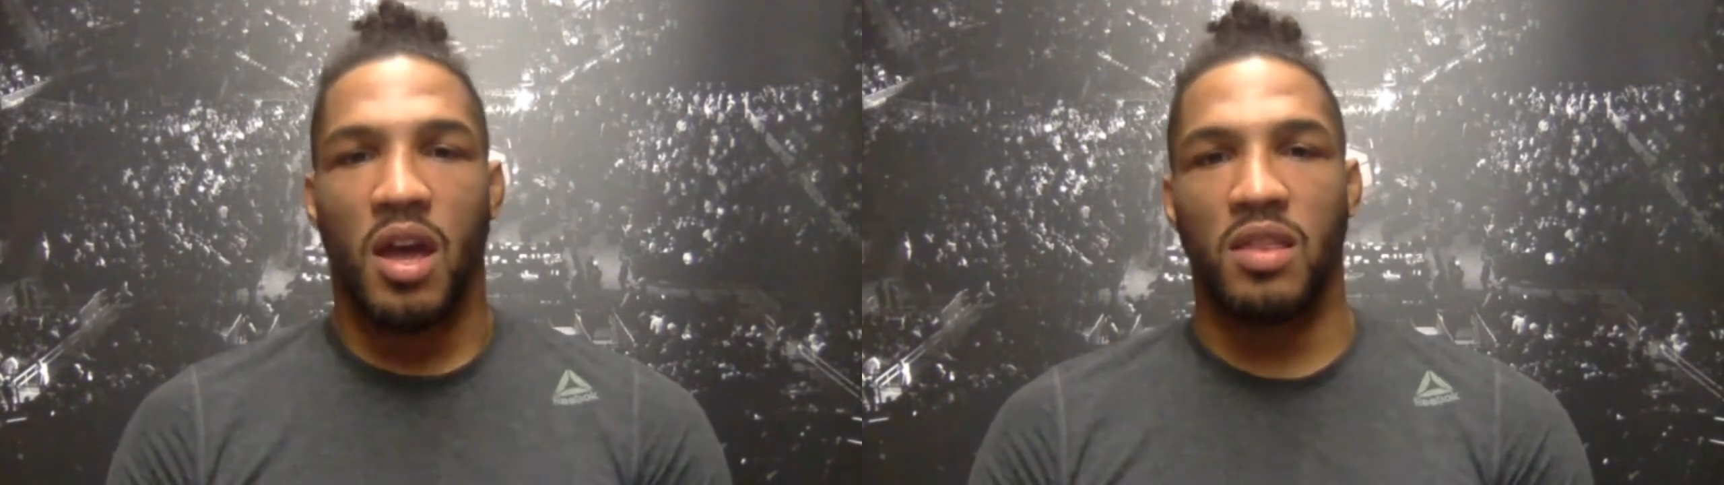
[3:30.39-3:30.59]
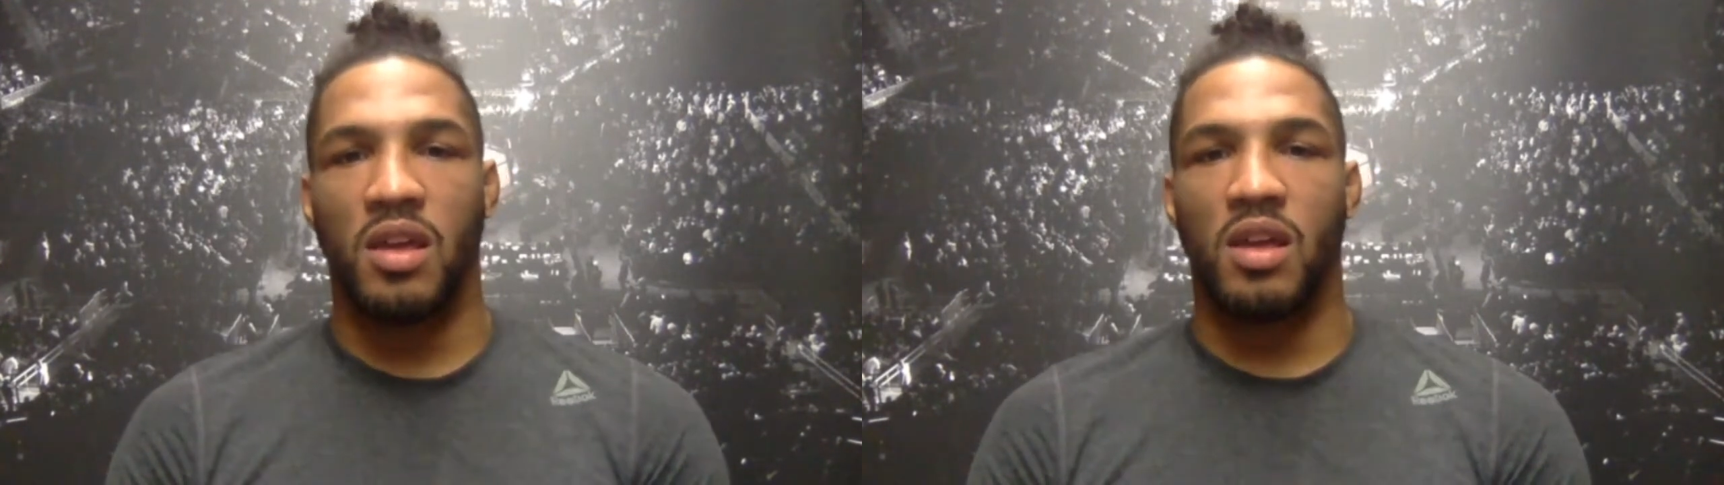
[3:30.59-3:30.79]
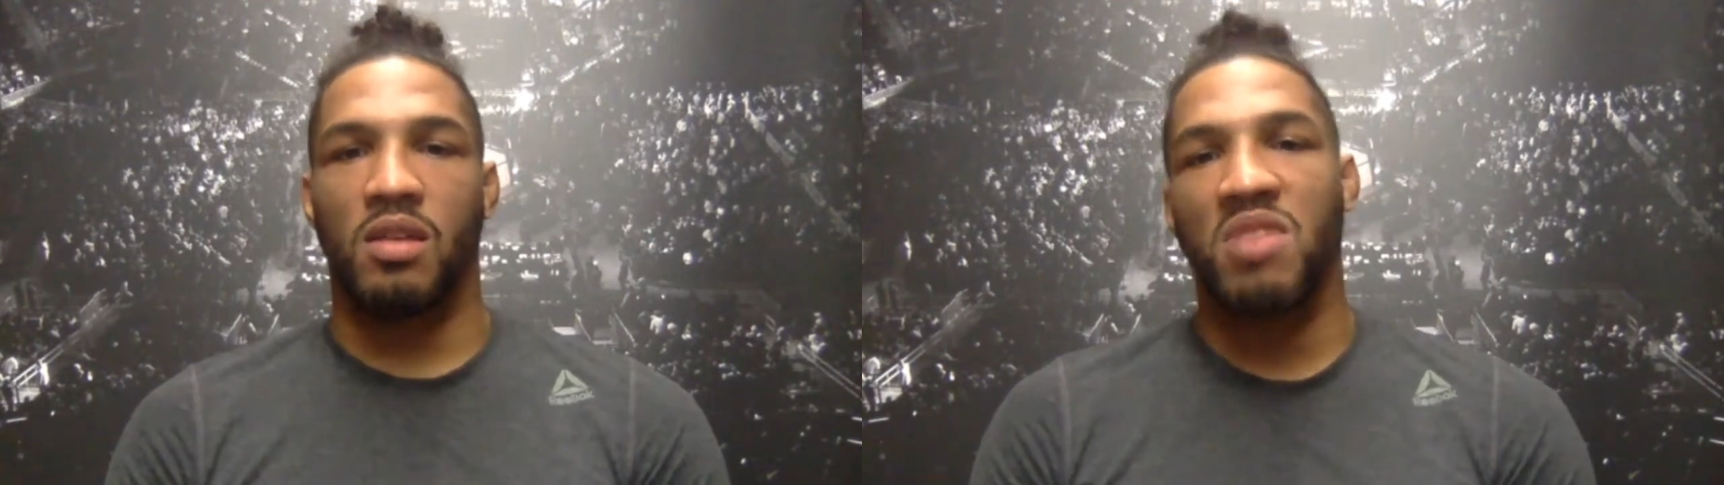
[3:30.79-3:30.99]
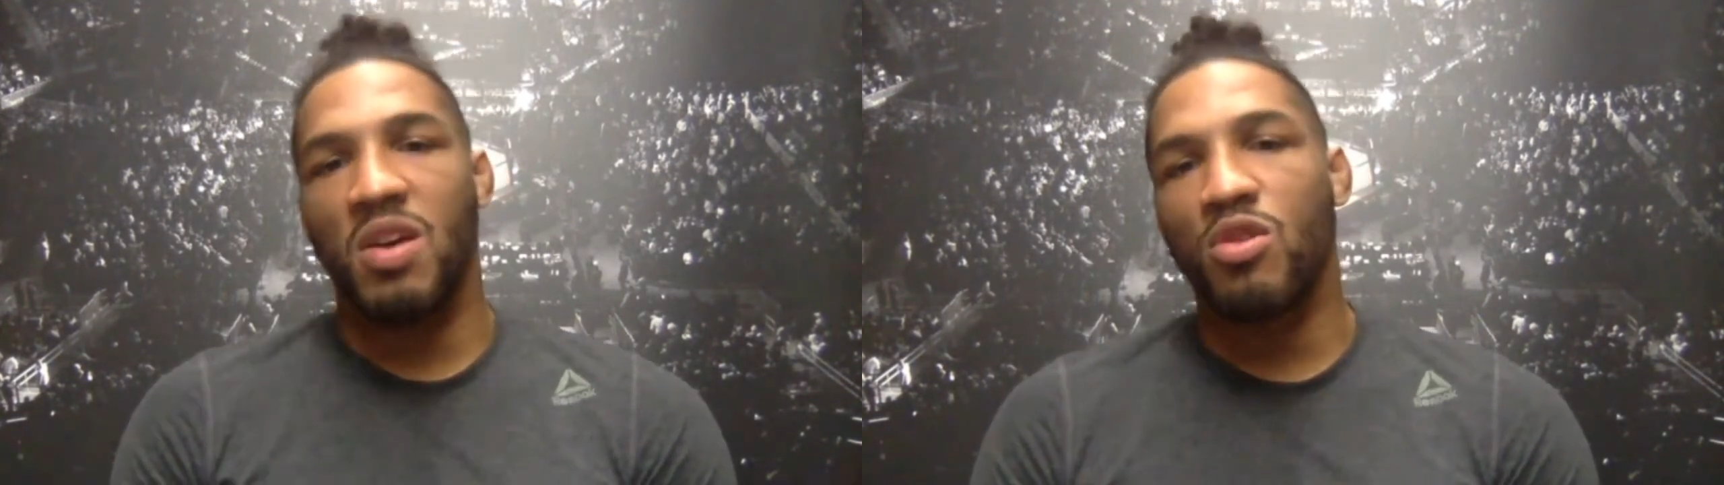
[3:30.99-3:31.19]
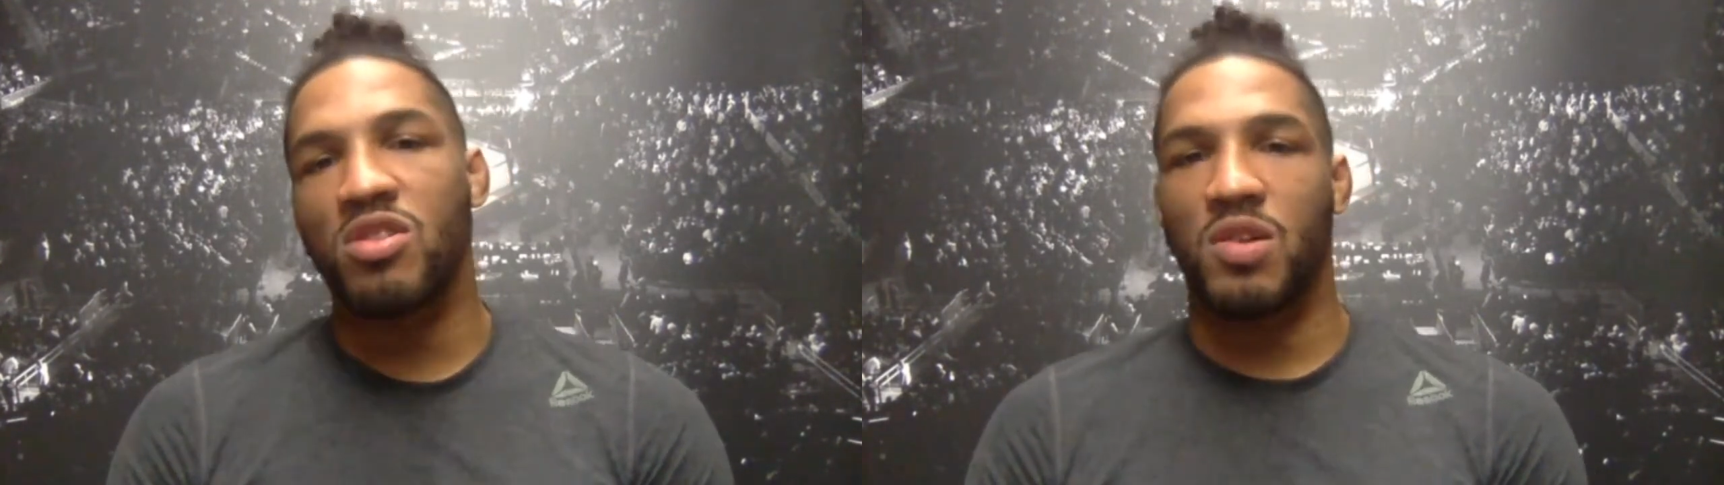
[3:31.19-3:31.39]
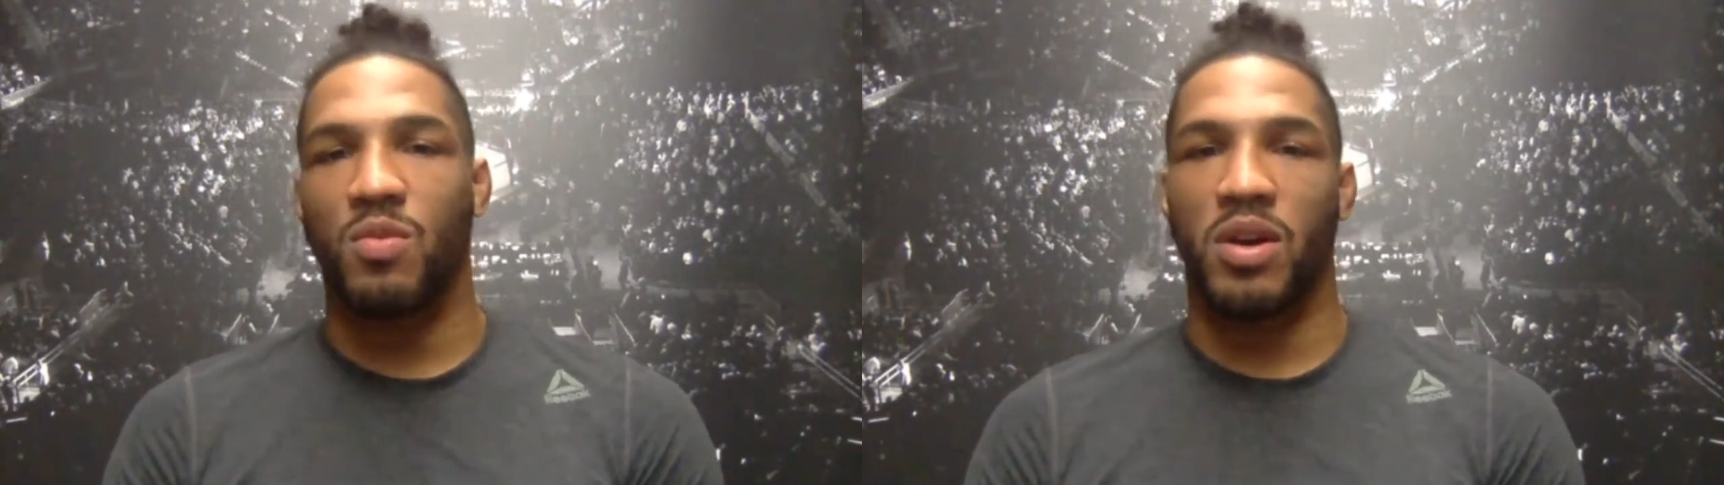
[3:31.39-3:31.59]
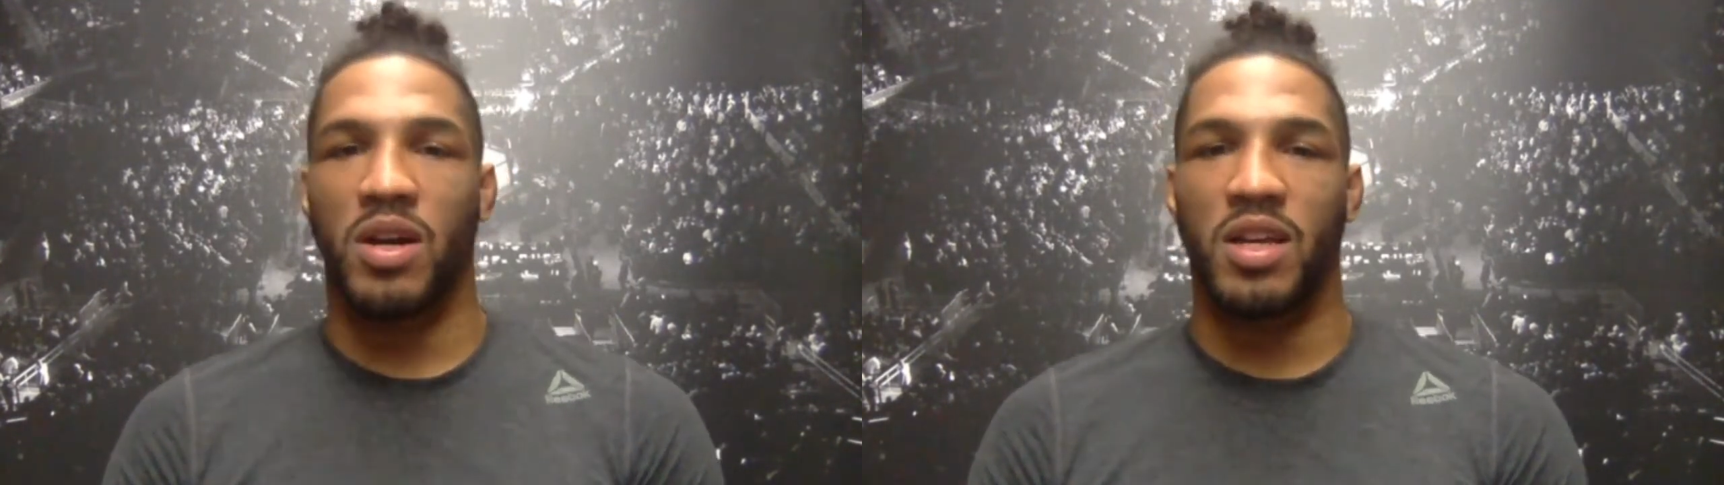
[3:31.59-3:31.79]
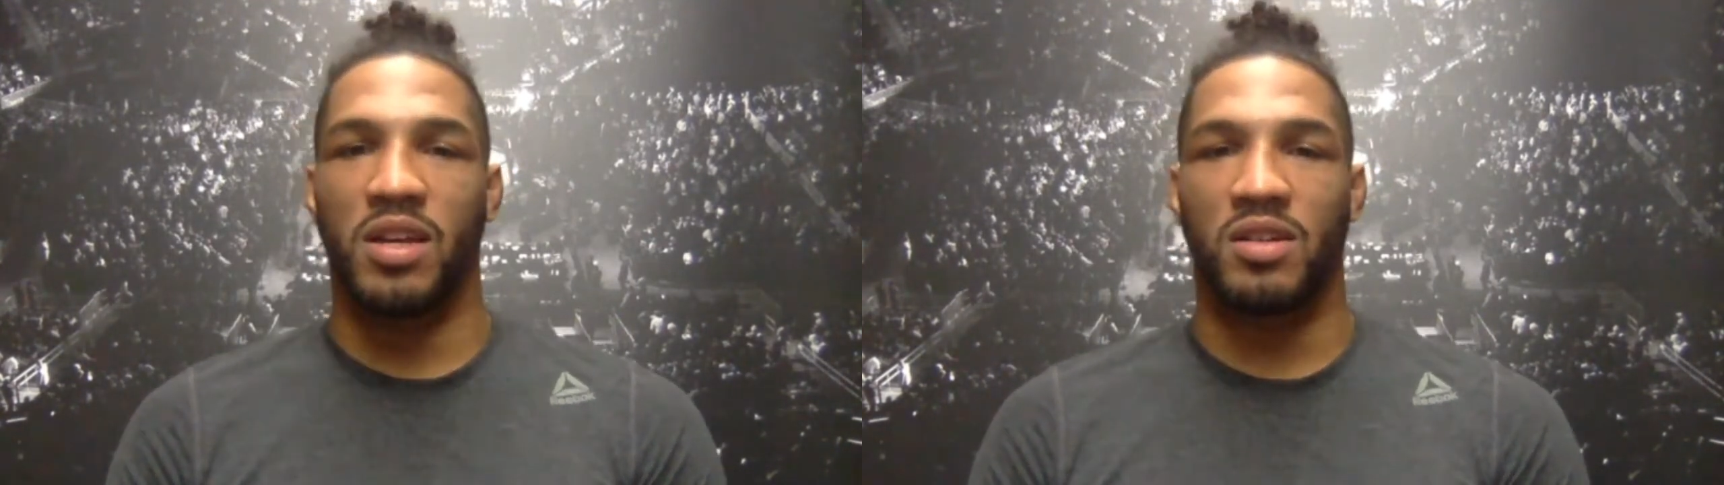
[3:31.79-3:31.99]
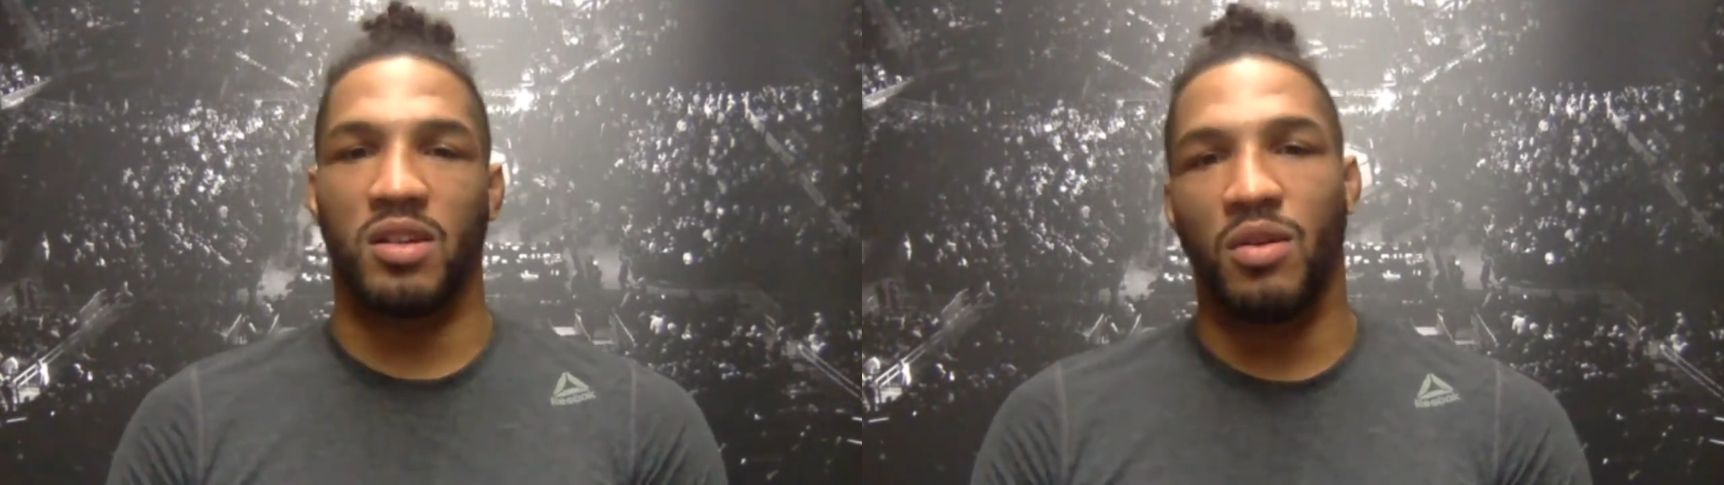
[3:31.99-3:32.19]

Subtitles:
and then we'll see where it is.